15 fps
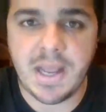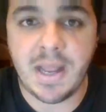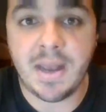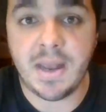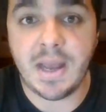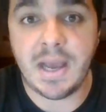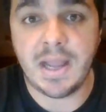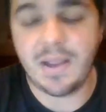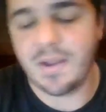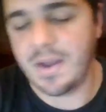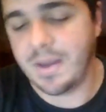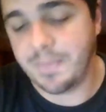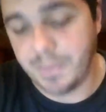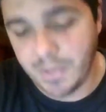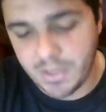and
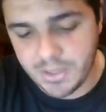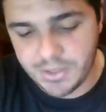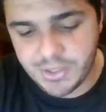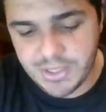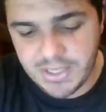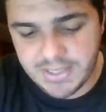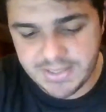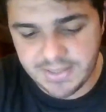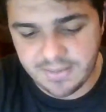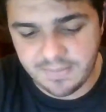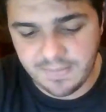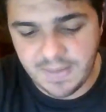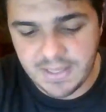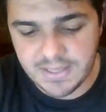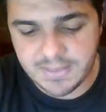I apologize in
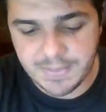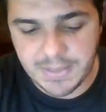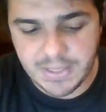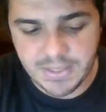advance